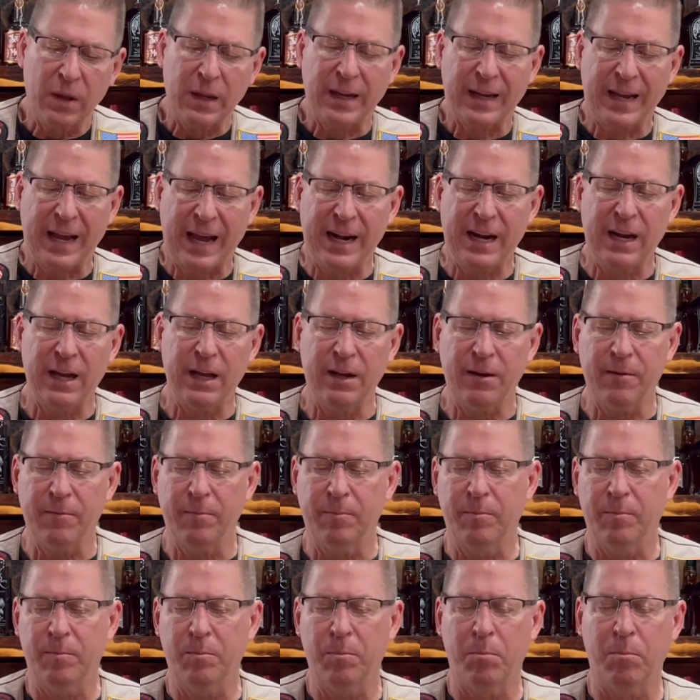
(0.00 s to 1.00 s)
Kind
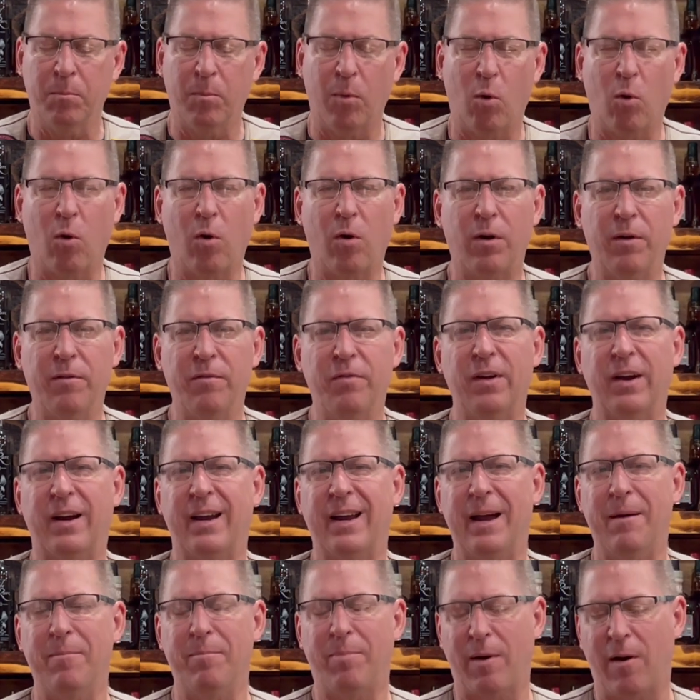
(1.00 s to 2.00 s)
of more of the
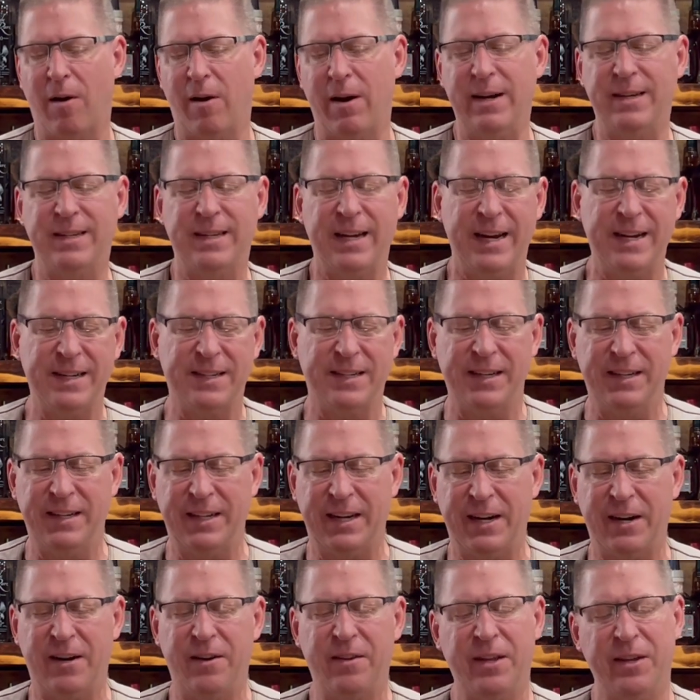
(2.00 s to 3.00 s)
Campari taste in
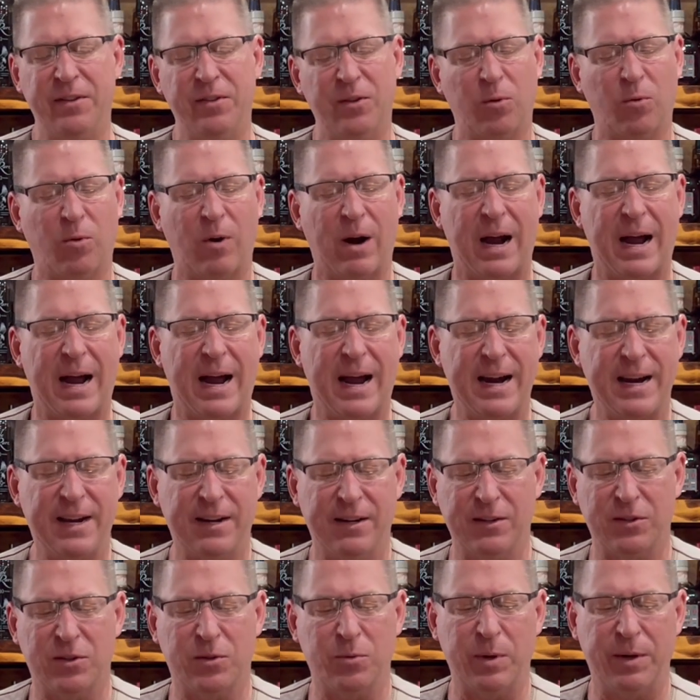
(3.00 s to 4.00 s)
there than the rye and
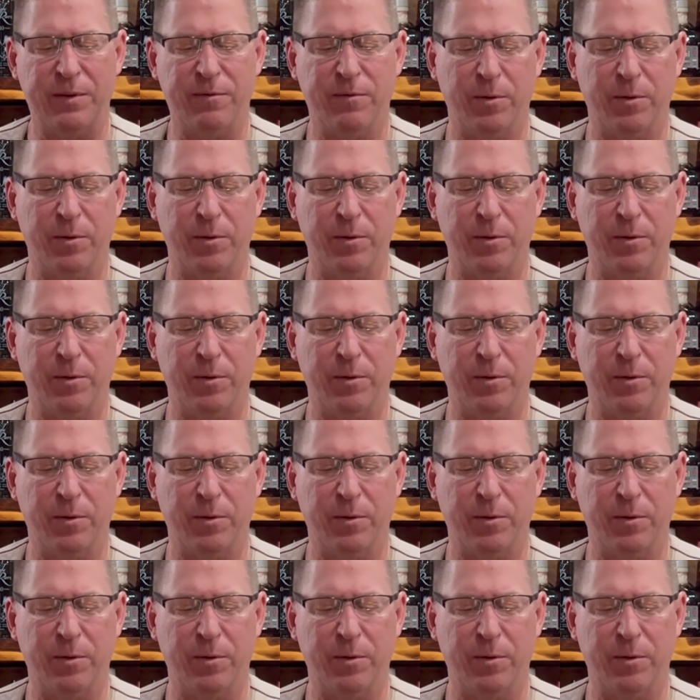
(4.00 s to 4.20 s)
the sweet